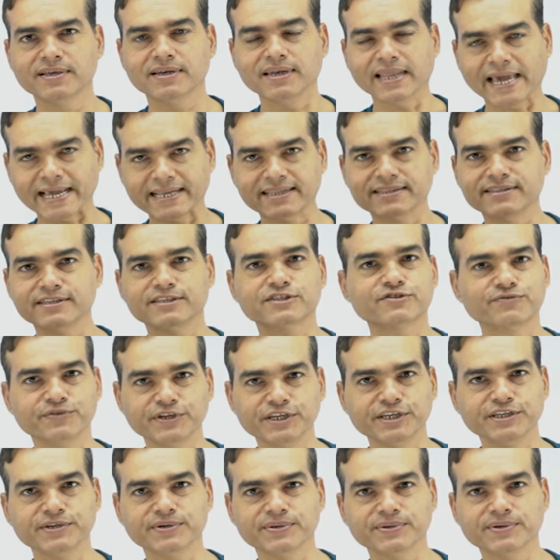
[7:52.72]
Like this
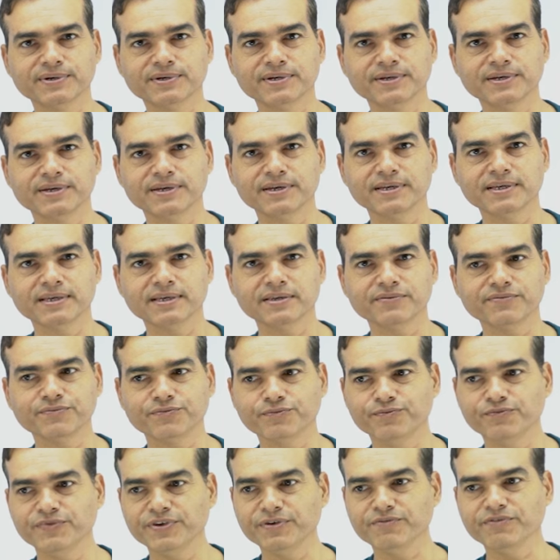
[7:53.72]
video.
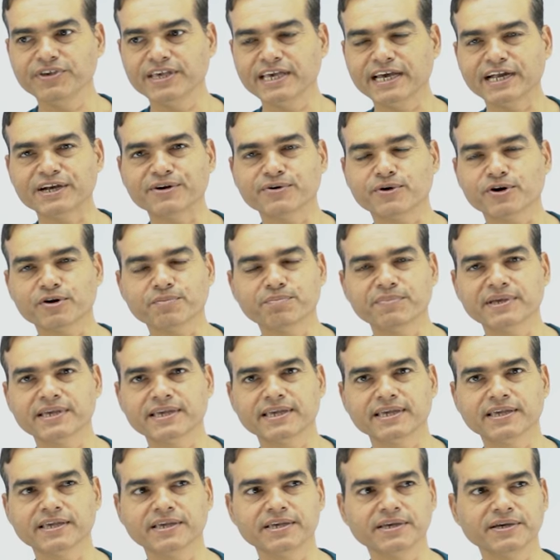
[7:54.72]
We are not
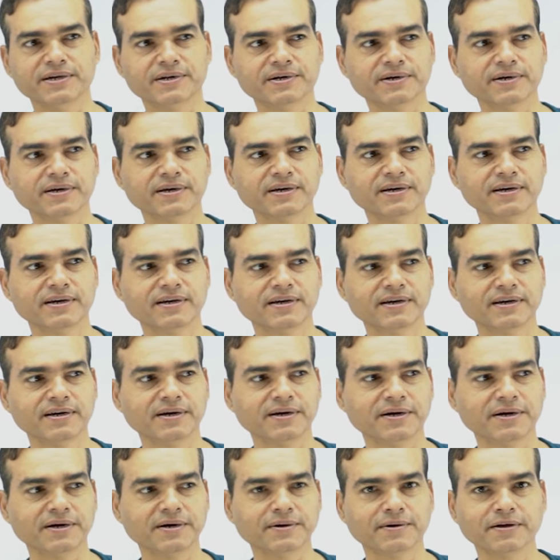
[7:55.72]
making here
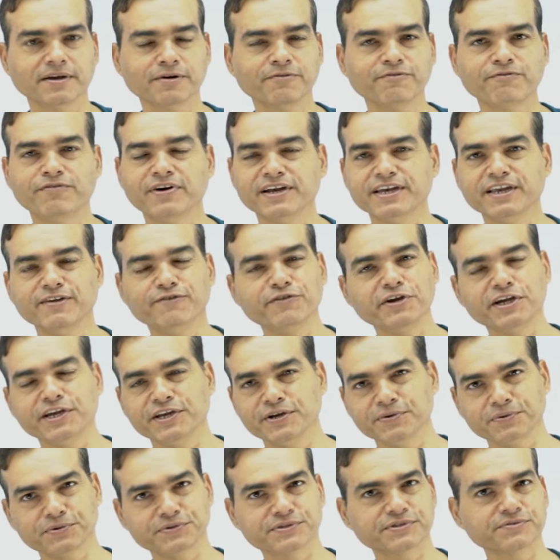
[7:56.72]
funny
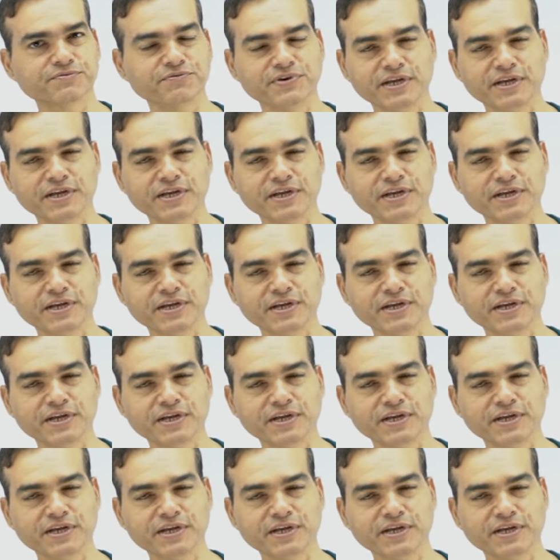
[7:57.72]
videos.